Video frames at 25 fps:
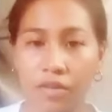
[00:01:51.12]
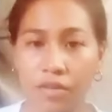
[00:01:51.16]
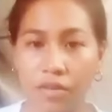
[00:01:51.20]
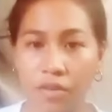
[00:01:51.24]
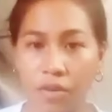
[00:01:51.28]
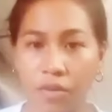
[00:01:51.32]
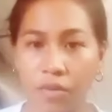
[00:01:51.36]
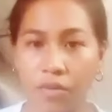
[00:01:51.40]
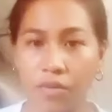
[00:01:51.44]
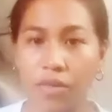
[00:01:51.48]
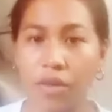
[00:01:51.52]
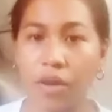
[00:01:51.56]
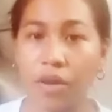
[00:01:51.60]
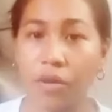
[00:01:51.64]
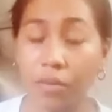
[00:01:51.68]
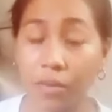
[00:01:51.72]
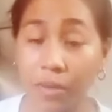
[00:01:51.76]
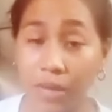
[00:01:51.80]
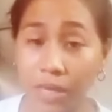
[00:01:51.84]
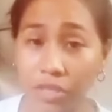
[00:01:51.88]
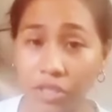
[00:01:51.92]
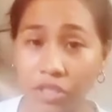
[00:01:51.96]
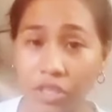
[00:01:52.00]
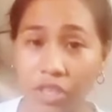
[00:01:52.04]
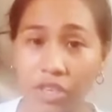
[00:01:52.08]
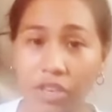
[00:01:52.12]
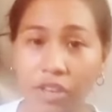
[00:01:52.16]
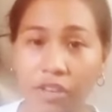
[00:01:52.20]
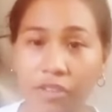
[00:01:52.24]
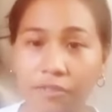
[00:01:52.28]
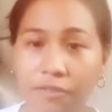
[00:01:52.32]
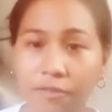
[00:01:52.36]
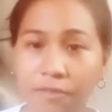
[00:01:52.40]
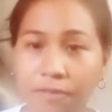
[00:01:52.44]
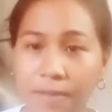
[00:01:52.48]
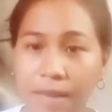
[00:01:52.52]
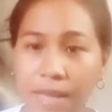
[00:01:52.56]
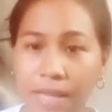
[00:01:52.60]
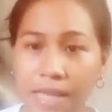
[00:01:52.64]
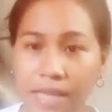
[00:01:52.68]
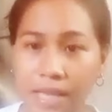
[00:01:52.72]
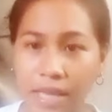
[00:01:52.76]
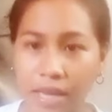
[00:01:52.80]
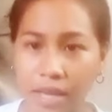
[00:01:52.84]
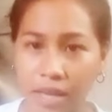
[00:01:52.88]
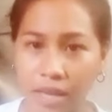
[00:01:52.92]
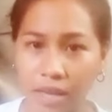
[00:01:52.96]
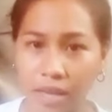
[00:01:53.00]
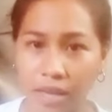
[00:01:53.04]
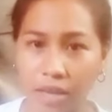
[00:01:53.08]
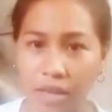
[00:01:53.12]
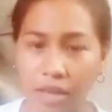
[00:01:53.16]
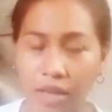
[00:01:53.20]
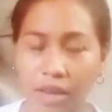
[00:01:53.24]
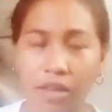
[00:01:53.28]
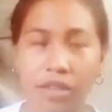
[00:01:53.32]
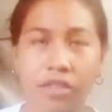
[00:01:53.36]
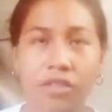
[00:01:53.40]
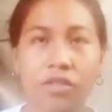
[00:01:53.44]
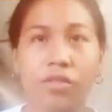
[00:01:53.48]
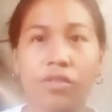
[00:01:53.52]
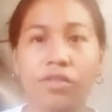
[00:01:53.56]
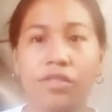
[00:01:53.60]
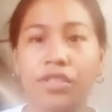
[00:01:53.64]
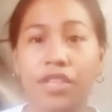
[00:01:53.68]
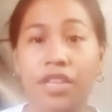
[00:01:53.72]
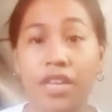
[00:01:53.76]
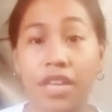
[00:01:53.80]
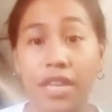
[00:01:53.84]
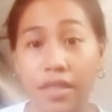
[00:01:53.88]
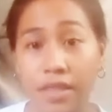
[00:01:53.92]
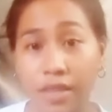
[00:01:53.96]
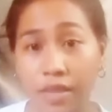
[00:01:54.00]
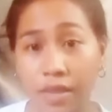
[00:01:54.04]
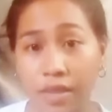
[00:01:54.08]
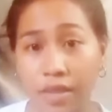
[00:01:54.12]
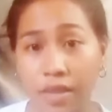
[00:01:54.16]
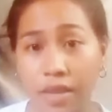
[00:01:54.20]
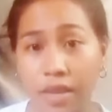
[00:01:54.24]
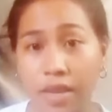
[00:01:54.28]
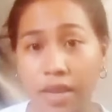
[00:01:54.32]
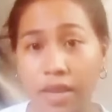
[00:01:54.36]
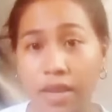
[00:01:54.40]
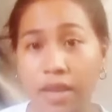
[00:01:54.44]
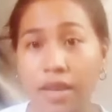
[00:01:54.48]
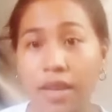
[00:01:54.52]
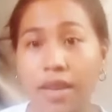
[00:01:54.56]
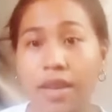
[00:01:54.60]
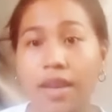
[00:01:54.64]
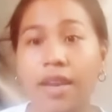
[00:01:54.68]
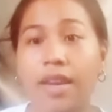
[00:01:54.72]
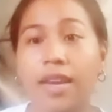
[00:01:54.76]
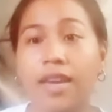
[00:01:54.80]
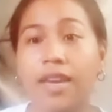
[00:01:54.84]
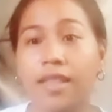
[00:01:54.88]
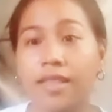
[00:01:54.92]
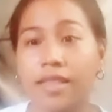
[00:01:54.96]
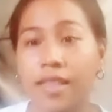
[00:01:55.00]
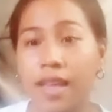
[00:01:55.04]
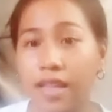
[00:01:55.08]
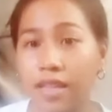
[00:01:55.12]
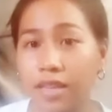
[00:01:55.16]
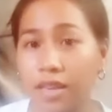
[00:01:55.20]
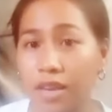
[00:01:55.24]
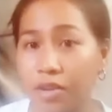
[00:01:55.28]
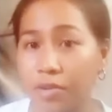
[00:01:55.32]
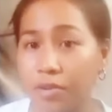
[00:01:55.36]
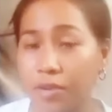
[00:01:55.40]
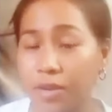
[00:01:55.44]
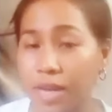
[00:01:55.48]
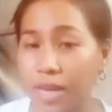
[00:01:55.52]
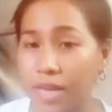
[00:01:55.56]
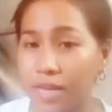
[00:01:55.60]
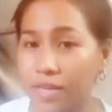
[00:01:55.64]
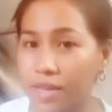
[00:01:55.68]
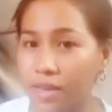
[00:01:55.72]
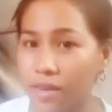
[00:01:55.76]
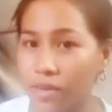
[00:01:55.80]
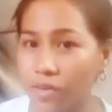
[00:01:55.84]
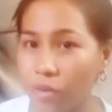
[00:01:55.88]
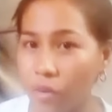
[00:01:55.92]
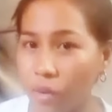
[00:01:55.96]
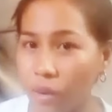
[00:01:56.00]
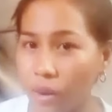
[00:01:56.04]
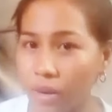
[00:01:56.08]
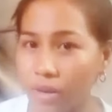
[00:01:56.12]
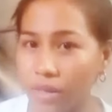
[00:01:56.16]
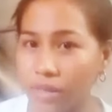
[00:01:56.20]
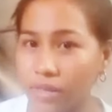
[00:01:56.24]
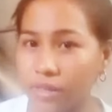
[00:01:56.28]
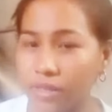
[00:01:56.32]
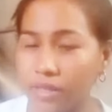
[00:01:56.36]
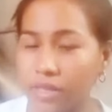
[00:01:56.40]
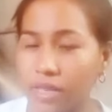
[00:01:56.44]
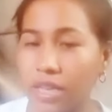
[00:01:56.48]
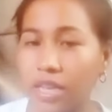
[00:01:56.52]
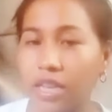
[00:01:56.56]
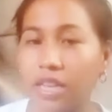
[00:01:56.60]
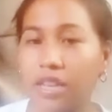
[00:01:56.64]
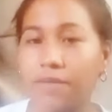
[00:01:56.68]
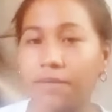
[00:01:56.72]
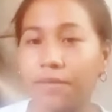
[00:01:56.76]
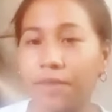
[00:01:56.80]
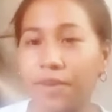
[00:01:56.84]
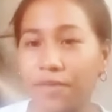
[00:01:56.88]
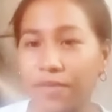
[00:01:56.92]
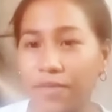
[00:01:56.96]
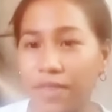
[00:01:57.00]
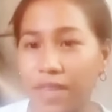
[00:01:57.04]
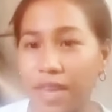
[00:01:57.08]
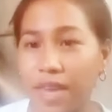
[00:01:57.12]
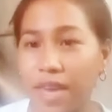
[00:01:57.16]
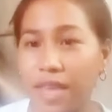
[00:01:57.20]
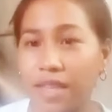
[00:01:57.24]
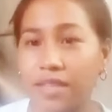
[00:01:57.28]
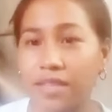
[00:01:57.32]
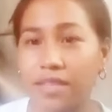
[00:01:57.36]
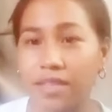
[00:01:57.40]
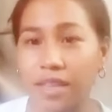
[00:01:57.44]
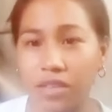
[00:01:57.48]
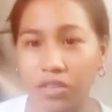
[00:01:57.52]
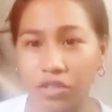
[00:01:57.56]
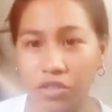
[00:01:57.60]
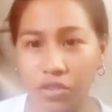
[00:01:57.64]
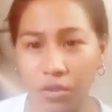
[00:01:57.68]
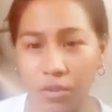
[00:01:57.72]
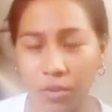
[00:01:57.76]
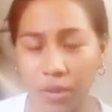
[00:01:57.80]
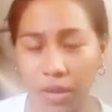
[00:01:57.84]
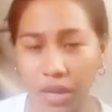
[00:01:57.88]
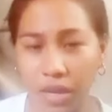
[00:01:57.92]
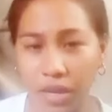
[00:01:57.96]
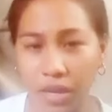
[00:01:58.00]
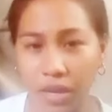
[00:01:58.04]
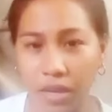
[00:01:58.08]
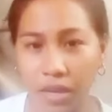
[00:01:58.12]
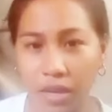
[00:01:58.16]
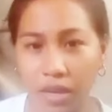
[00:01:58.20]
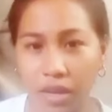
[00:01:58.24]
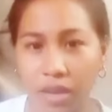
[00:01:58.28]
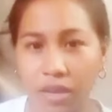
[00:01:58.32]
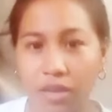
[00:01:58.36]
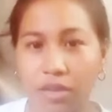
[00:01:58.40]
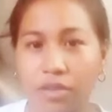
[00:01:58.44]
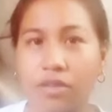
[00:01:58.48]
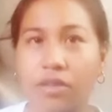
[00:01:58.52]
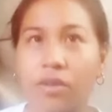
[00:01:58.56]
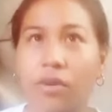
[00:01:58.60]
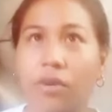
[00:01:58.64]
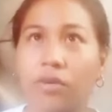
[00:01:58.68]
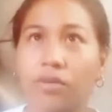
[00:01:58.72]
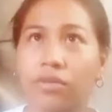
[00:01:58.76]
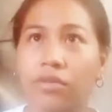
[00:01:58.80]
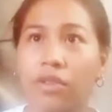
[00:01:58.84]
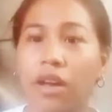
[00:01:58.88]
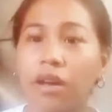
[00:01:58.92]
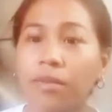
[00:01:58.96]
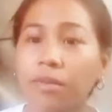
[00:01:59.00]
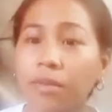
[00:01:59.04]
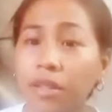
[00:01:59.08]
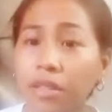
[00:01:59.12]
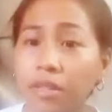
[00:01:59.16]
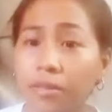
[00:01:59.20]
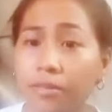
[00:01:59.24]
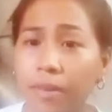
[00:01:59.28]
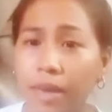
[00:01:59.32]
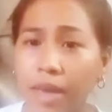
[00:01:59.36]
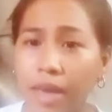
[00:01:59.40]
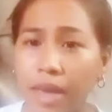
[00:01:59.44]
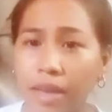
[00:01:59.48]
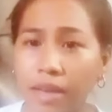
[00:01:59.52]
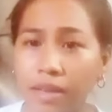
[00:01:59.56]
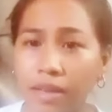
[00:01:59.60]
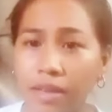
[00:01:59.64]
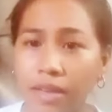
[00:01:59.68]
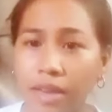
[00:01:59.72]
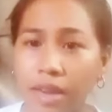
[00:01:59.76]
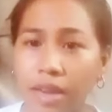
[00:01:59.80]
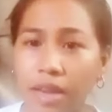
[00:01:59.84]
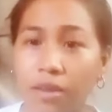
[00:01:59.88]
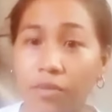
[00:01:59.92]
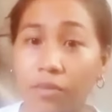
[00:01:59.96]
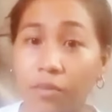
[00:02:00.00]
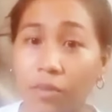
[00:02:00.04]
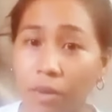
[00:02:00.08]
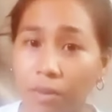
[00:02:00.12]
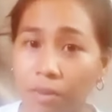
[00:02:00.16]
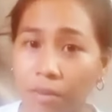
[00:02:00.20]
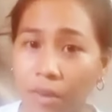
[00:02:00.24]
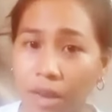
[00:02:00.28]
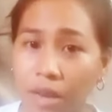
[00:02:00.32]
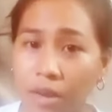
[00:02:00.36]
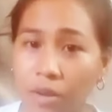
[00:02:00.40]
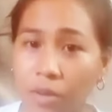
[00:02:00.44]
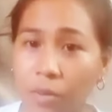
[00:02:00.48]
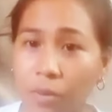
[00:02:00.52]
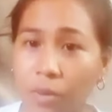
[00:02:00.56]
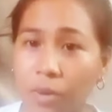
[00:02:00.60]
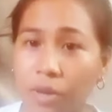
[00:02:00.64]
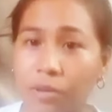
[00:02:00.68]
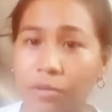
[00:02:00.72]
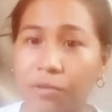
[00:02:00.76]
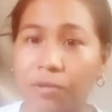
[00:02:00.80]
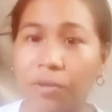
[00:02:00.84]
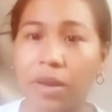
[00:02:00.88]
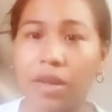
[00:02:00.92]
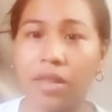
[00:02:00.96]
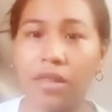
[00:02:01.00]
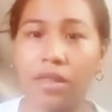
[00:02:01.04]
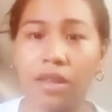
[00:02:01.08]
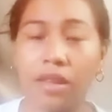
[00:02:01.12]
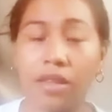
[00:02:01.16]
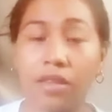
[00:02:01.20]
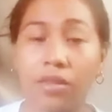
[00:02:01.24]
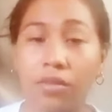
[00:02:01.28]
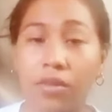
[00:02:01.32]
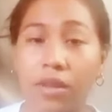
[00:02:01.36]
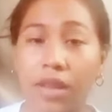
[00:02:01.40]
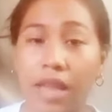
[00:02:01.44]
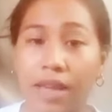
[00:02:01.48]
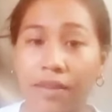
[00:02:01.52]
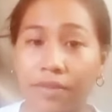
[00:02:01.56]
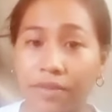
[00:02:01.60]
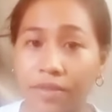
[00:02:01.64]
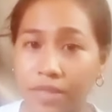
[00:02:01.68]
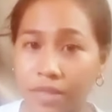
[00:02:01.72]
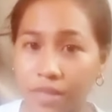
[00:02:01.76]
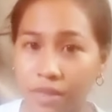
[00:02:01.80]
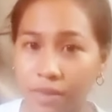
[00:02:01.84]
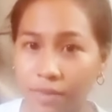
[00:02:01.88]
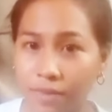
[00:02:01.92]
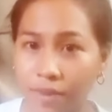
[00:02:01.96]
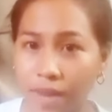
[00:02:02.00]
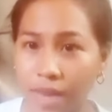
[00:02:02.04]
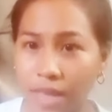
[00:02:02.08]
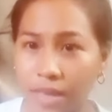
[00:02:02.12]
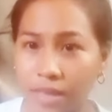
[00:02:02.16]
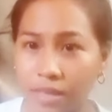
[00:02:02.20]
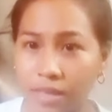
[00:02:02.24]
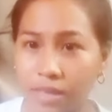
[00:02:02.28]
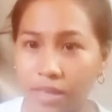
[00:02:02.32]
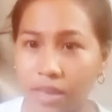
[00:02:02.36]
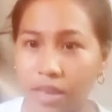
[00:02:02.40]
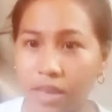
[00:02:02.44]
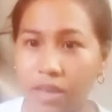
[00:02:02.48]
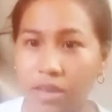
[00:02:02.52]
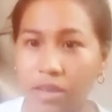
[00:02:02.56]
So the origin of ballet, it is originated in Italian Renaissance court in the 15th century. So noblemen and women who were treated to lavish events,